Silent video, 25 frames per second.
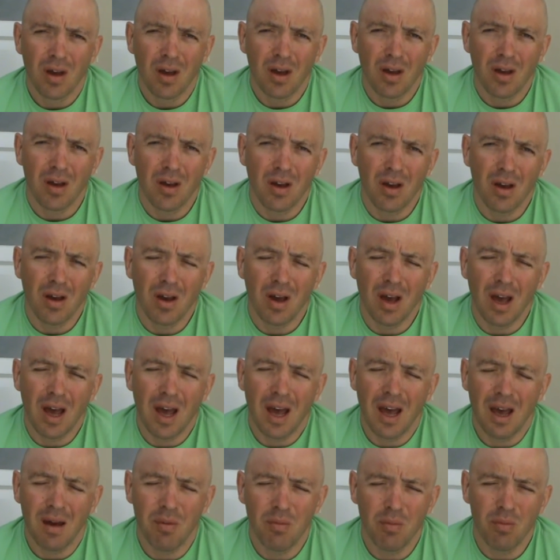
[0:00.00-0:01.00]
coach?
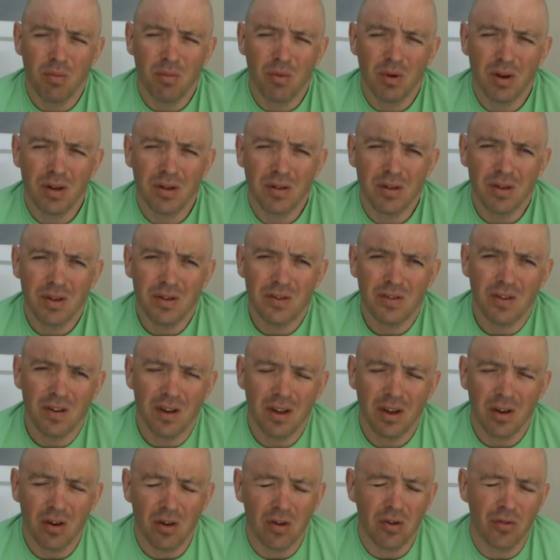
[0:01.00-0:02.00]
Um, well, he's
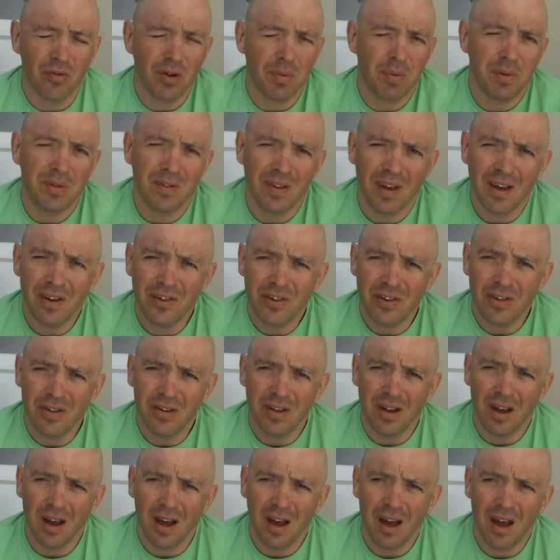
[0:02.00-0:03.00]
certainly got a good reputation.
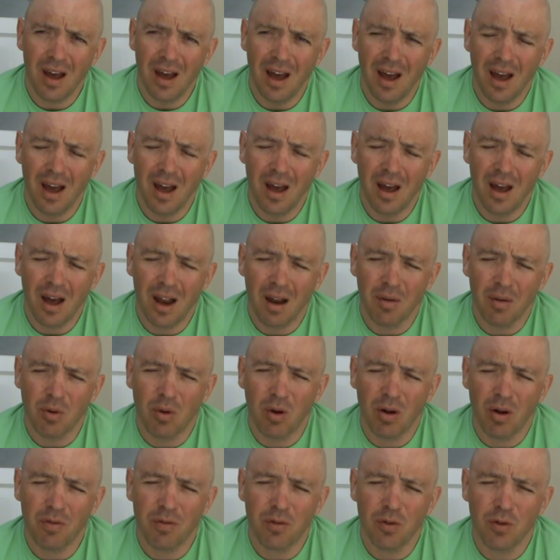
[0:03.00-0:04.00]
Uh, and I'm
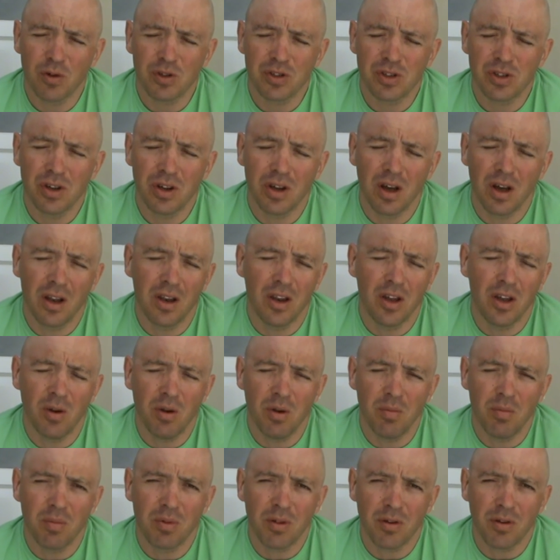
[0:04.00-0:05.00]
quite fortunate. I knew
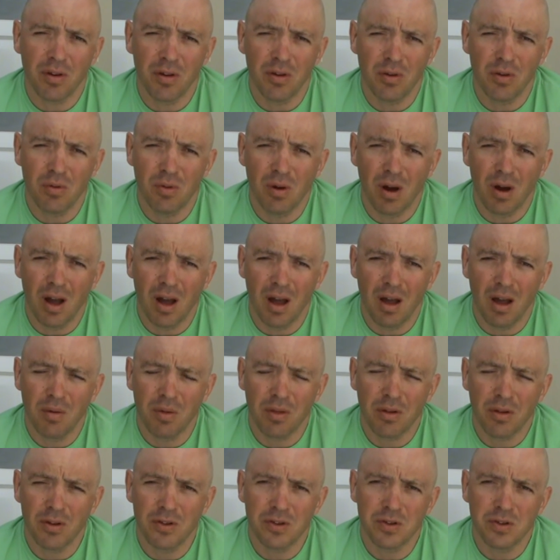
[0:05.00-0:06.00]
him through uh,
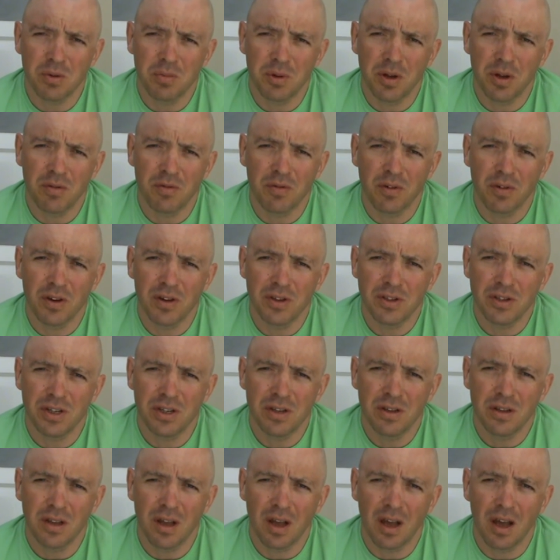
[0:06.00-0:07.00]
through swimming at Virgin
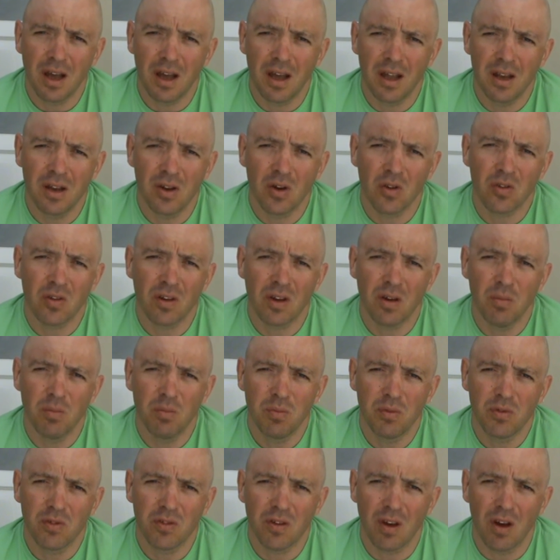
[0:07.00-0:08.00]
uh, in Nottingham,
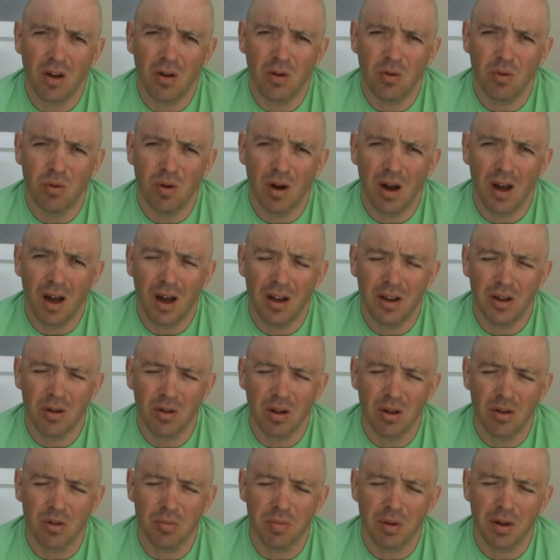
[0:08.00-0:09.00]
so uh, I knew
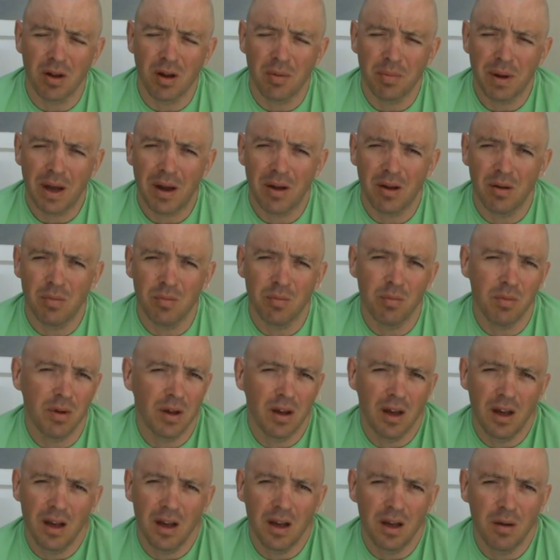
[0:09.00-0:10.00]
a little bit about him,
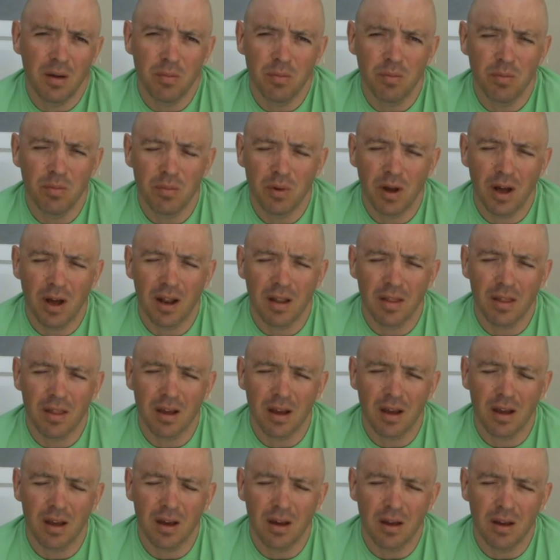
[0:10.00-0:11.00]
um, and I
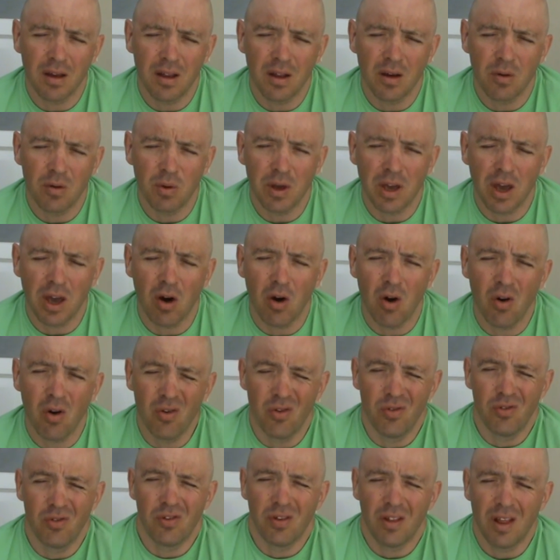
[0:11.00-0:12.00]
think you know we got
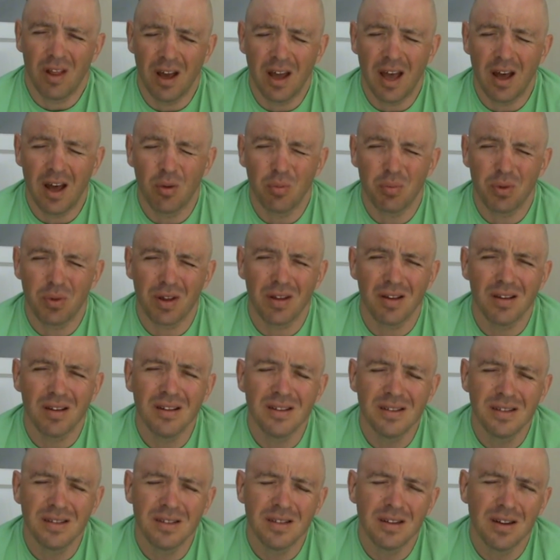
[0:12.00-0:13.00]
on, so that
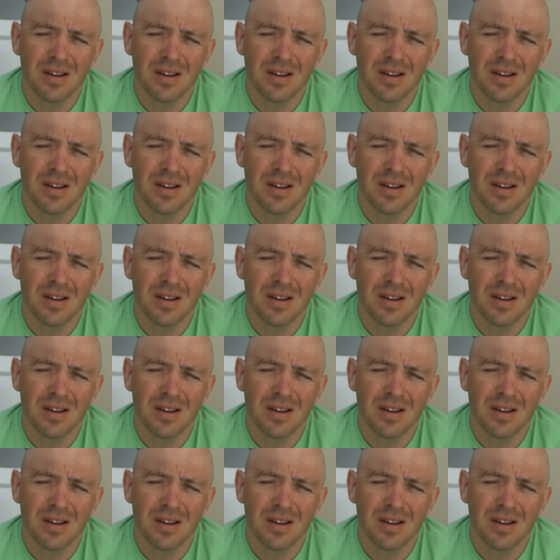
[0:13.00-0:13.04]
helped.